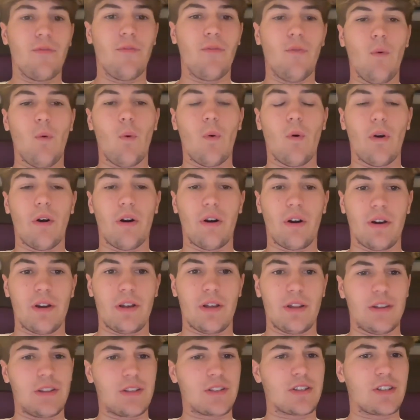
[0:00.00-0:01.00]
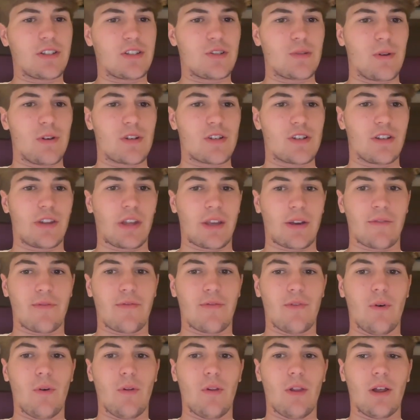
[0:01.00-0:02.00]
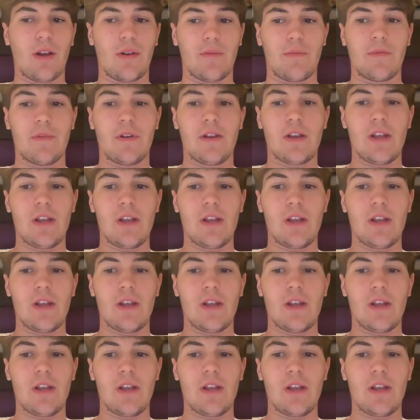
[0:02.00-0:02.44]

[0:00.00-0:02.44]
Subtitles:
in the situation like Fulham,